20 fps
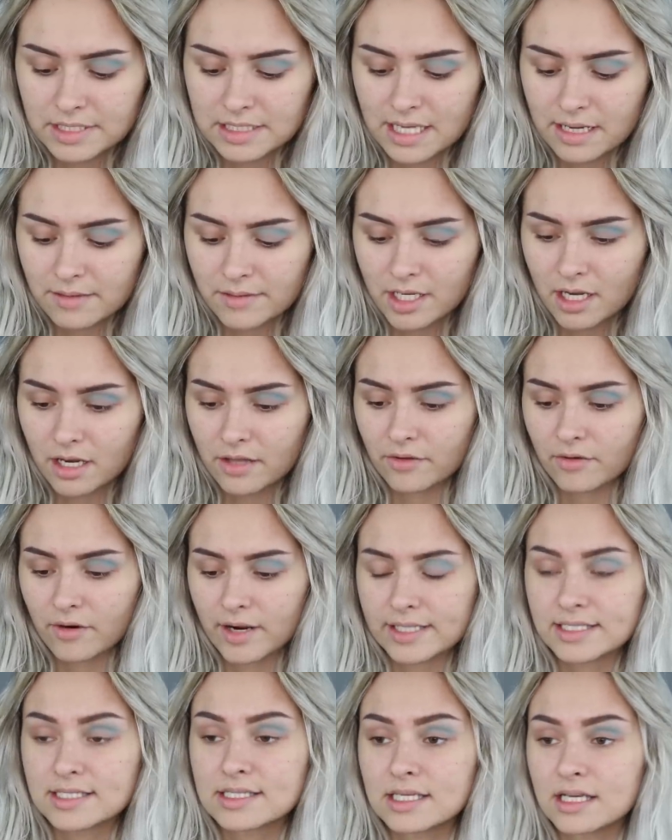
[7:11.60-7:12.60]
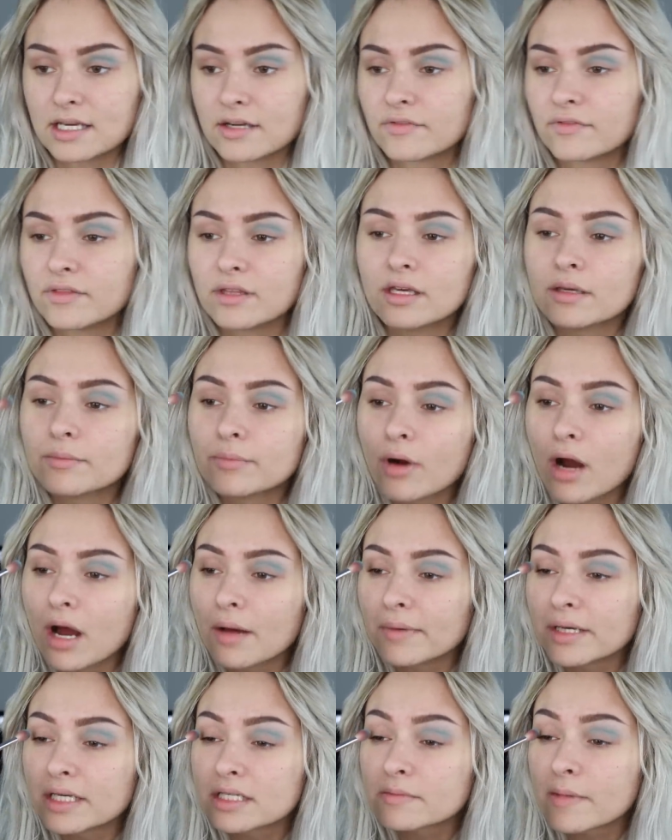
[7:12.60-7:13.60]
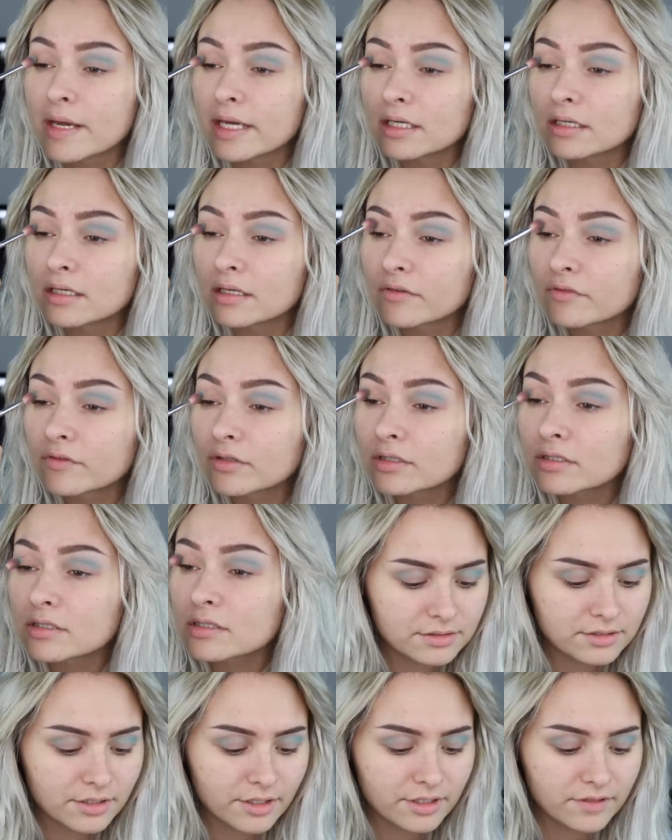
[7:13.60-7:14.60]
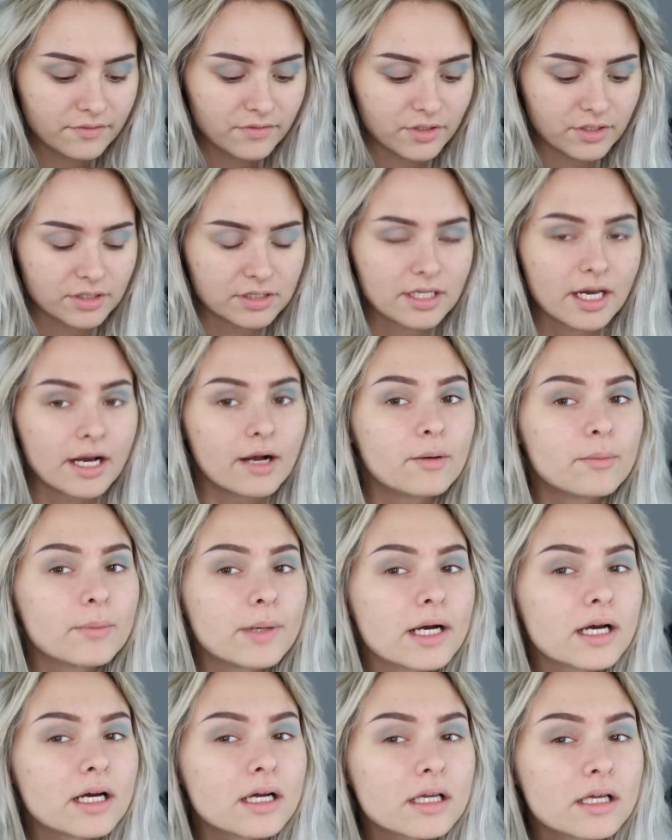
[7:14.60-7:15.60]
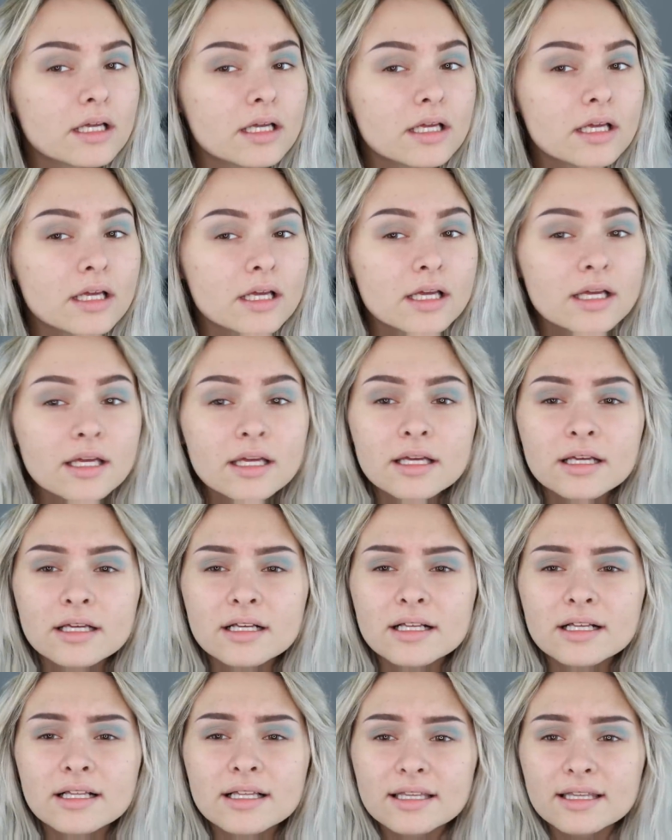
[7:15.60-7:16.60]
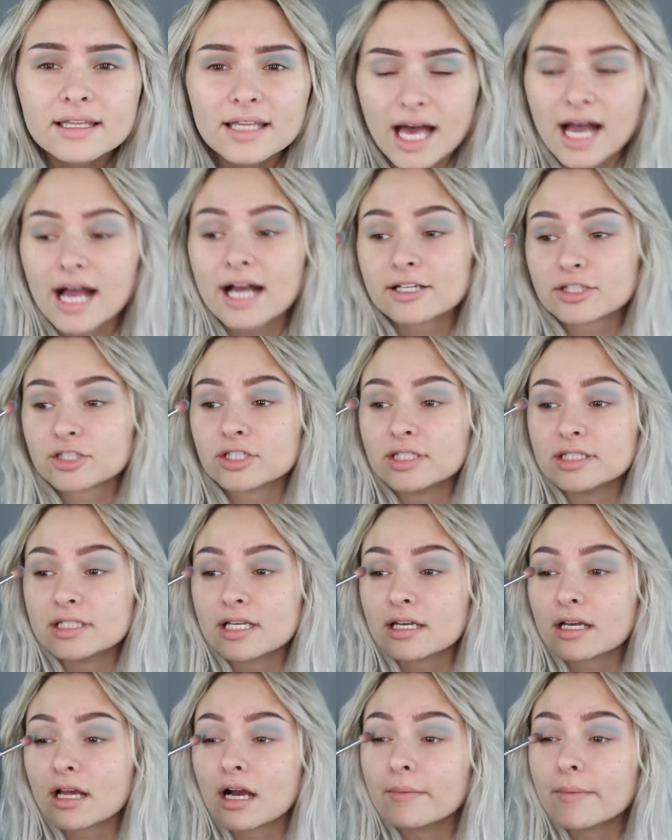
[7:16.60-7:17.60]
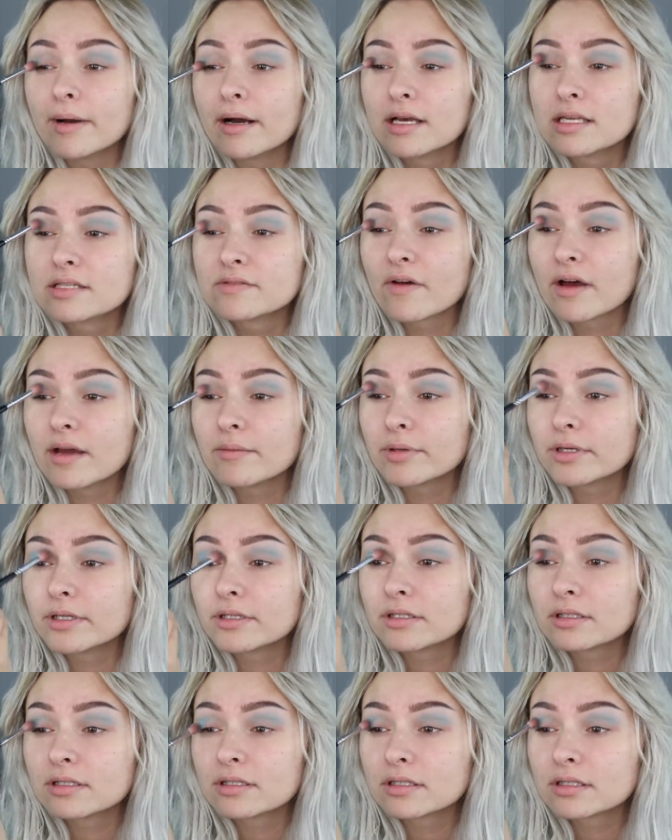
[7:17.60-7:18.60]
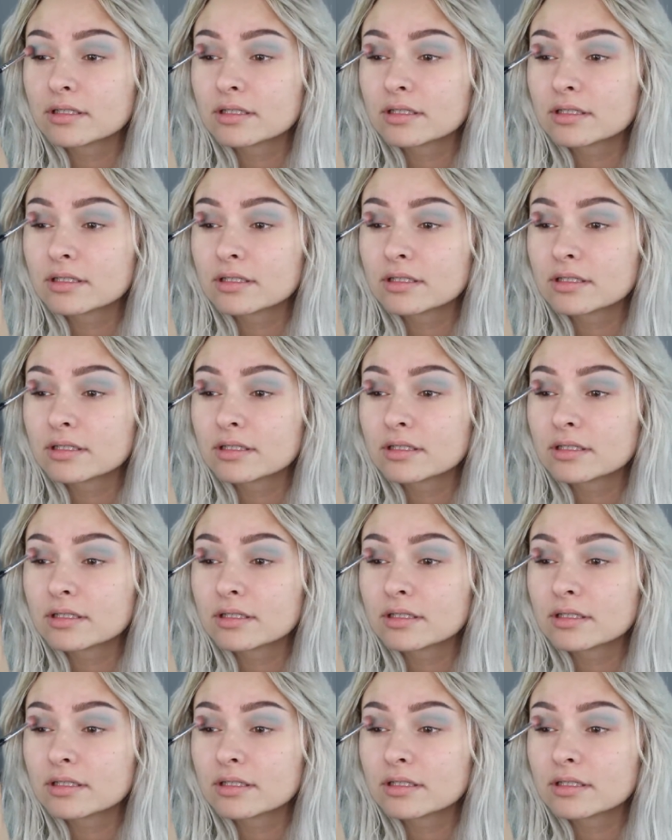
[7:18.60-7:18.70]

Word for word: same the other eye and see if the primer has made a difference. Don't know if you can tell, but that actually didn't come out as vibrant.